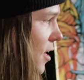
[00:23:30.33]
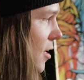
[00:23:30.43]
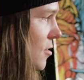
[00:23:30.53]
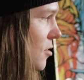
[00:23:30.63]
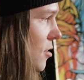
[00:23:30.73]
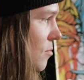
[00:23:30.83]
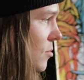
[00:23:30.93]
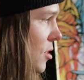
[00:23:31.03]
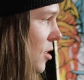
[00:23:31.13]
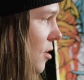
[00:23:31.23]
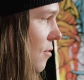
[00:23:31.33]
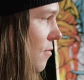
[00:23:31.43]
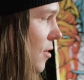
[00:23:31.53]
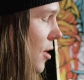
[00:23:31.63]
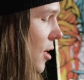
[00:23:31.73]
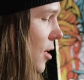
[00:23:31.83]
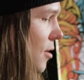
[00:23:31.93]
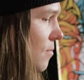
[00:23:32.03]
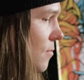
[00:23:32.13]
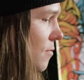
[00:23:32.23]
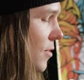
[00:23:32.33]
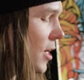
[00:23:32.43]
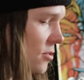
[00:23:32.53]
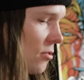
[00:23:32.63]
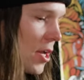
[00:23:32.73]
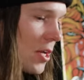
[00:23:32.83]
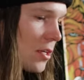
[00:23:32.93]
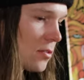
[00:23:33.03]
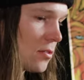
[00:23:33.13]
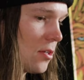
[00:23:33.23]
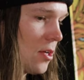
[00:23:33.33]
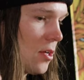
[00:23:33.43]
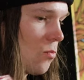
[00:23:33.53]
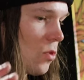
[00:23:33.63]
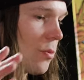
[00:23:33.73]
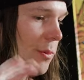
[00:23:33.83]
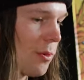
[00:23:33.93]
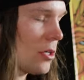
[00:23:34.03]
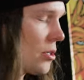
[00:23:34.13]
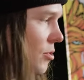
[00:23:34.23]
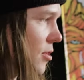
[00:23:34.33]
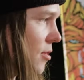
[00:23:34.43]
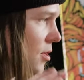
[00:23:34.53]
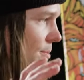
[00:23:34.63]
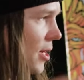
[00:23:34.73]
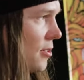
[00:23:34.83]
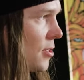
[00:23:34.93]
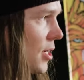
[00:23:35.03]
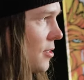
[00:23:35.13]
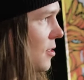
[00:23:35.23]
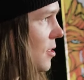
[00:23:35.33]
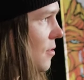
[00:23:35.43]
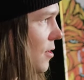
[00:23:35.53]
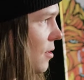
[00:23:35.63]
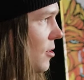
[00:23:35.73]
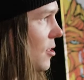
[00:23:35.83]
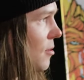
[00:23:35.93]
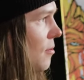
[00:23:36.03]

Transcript: then in terms of flex ratings, what are we working with in the Backland XTD family?